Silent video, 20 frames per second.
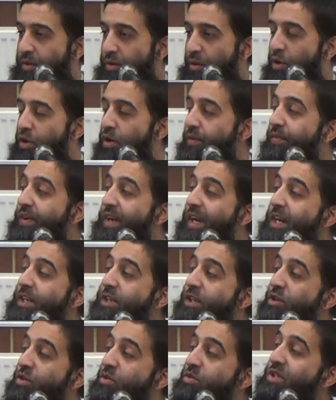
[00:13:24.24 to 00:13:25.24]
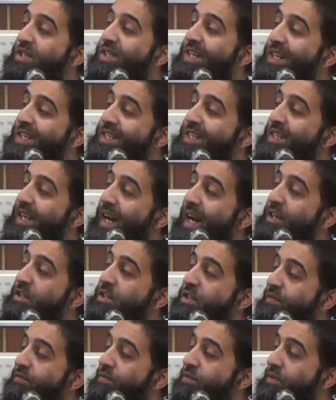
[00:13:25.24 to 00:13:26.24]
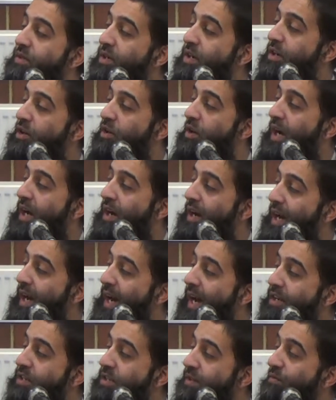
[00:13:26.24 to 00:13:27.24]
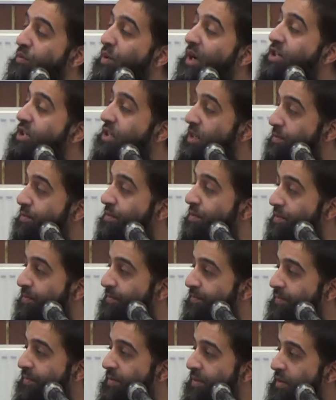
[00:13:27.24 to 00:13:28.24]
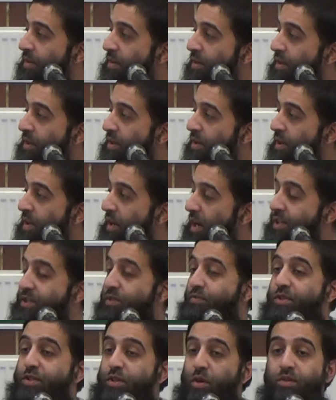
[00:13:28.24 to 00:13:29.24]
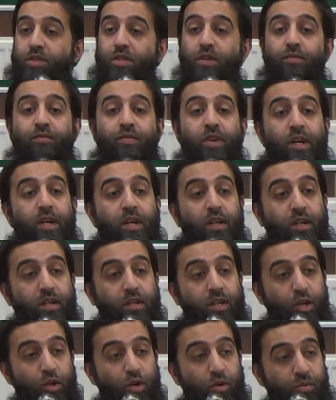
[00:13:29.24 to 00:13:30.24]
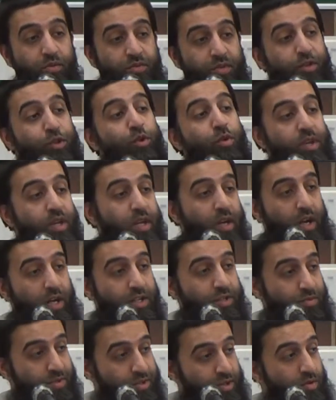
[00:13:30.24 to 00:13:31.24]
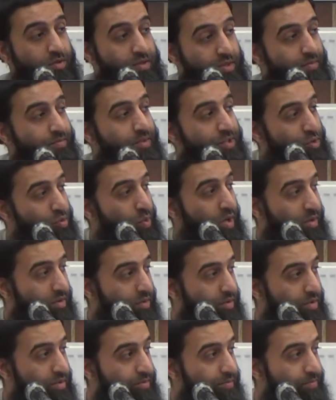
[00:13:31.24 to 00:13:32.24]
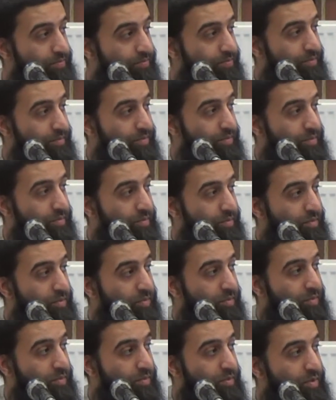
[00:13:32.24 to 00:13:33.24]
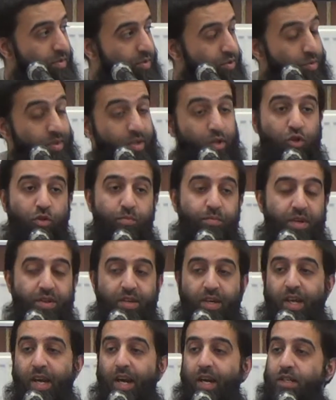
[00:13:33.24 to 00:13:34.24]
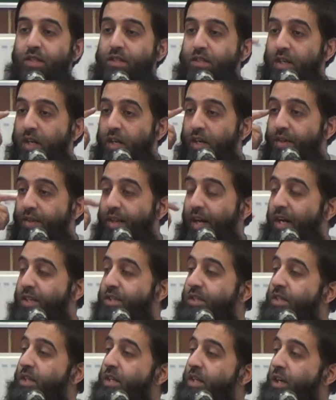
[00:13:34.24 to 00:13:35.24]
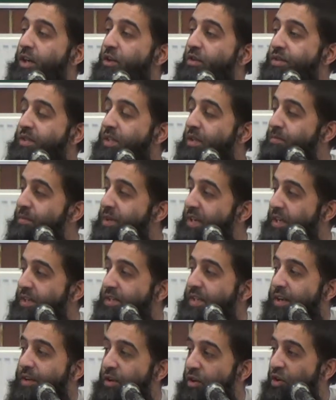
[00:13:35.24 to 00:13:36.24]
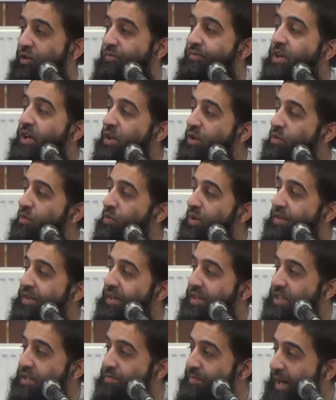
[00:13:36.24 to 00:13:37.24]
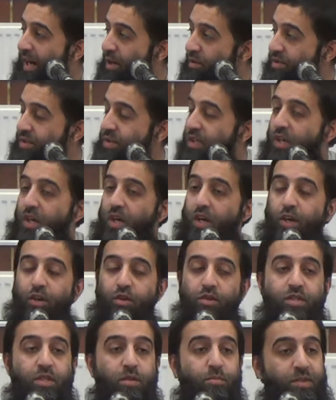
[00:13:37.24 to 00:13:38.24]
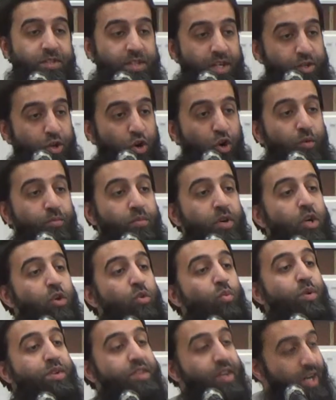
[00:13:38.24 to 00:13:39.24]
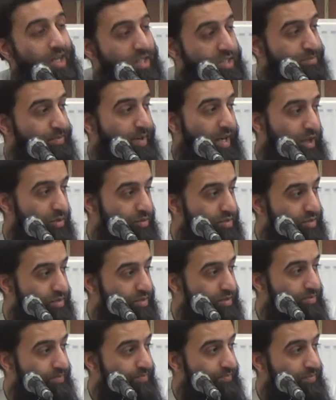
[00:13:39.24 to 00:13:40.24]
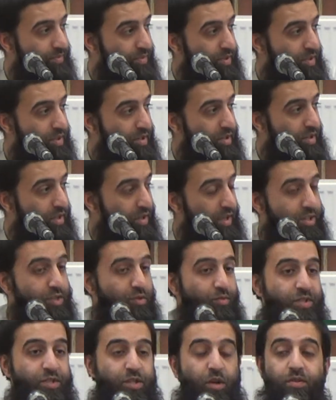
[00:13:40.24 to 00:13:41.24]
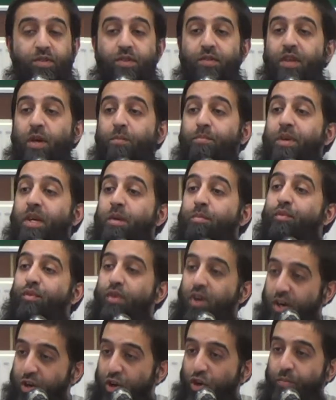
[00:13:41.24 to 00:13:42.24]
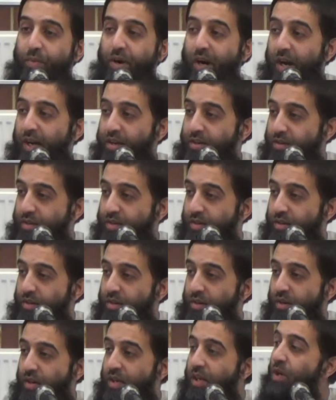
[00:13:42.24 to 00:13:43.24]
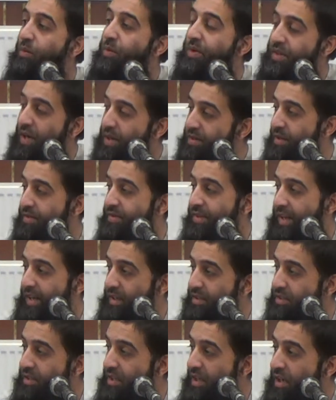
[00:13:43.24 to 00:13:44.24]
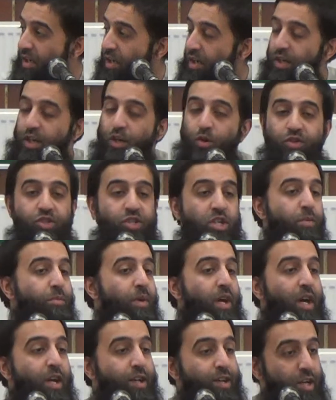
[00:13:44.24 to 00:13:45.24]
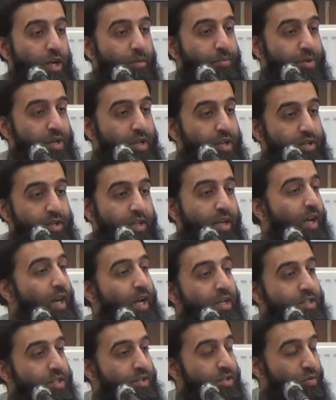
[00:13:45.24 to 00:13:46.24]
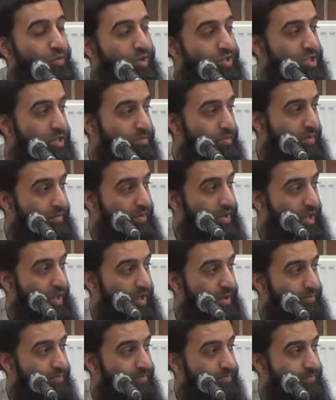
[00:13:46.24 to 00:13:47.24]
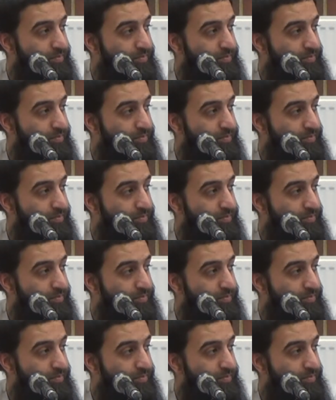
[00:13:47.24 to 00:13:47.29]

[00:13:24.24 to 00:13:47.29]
Or you forget to do certain acts of, you know, acts of worship. As a result of, you know, the dunya, as a result of this world. So it could be the case that, you know, somebody is at home with his spouse, you know, somebody's at home with her spouse. And as a result of them being preoccupied, okay, with other things, he or she may end up neglecting the worship of Allah.